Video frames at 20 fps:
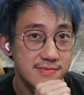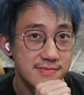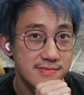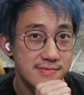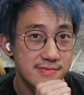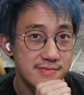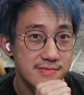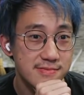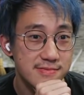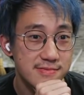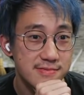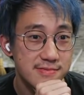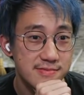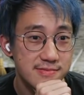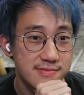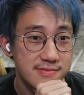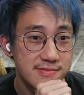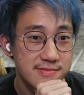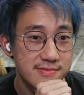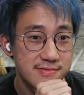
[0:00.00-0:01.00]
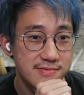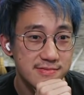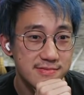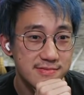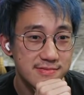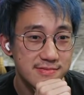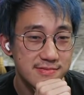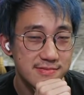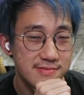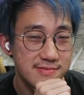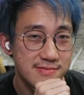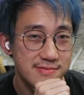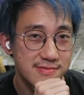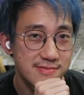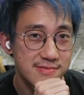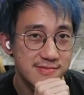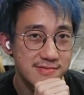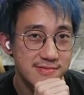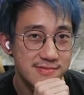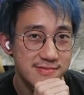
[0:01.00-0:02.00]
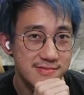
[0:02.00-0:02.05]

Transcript: No words are spoken by the person on screen.